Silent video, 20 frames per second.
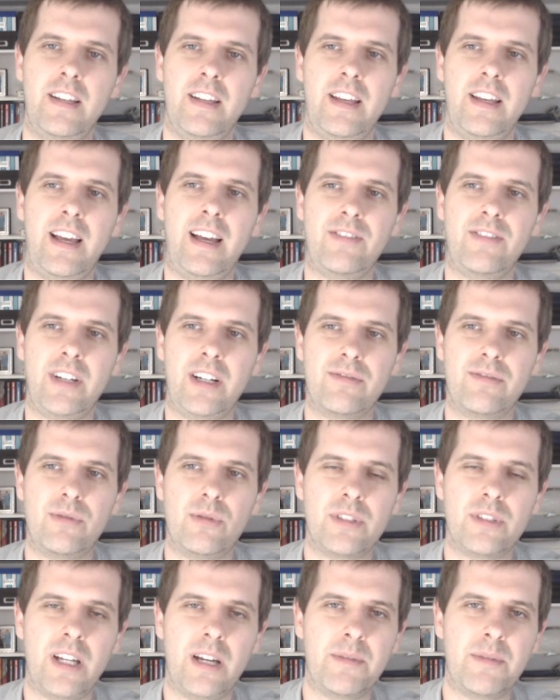have like a
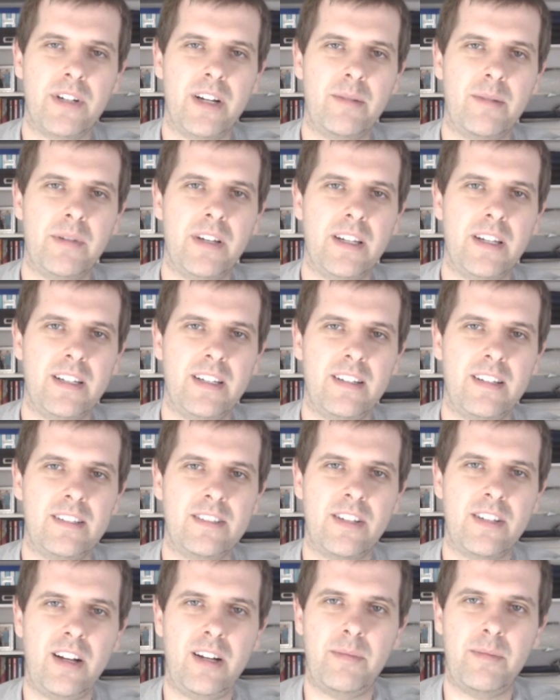full-time job yet,
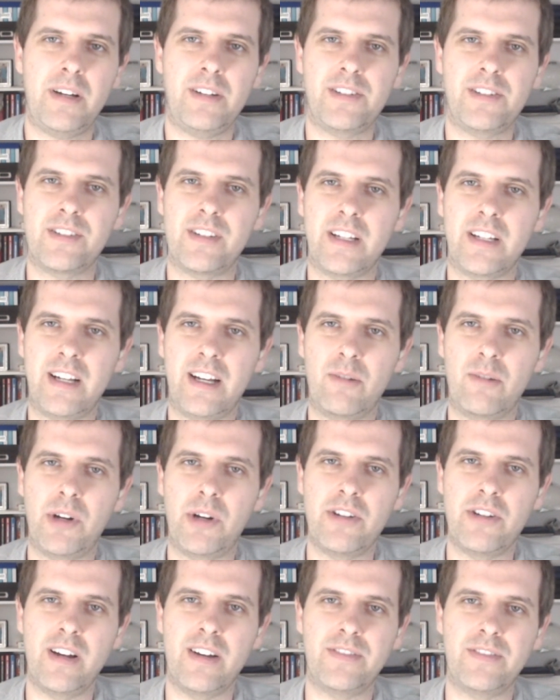talk about just like what
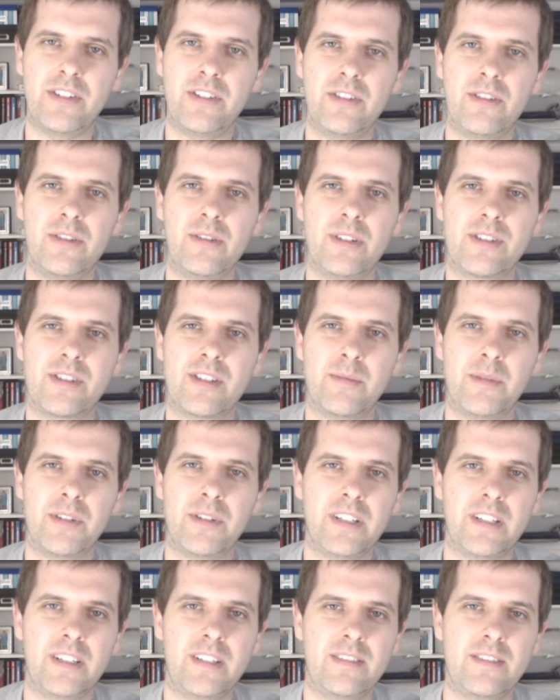you have to do as someone
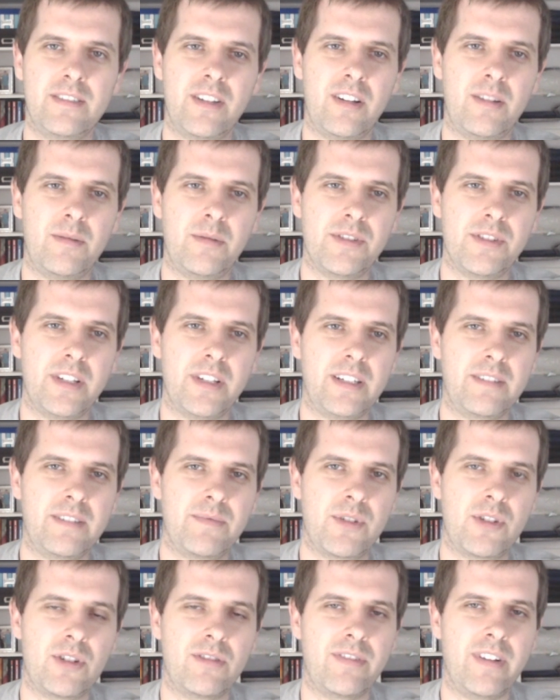to to almost like
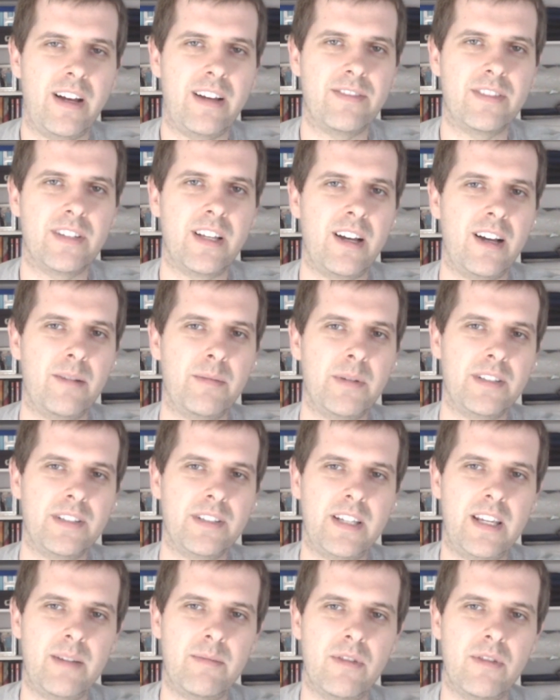survive in the hobby and to
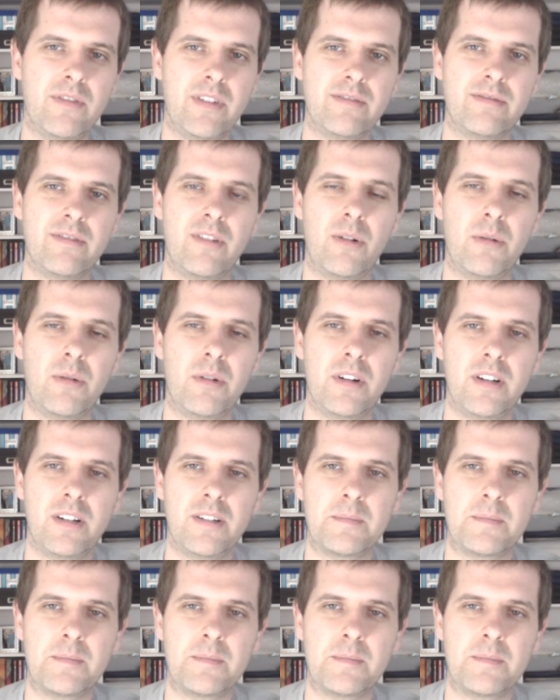keep moving forward.